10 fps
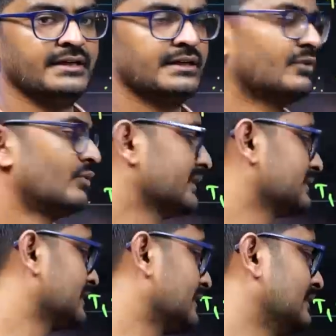Now what
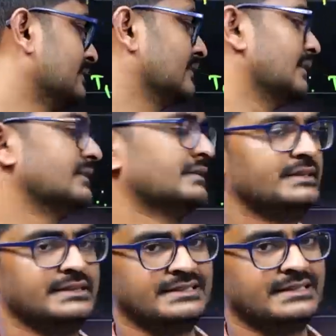is the
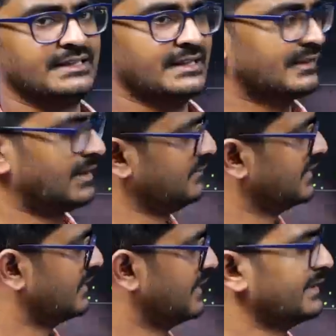GCD? I
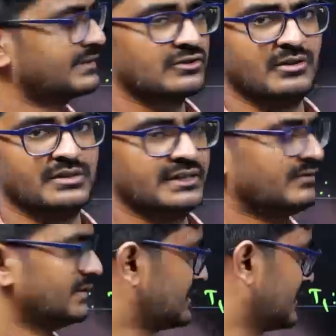mean greatest common
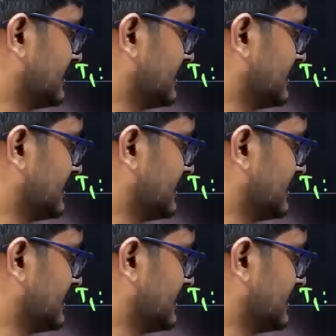divisor.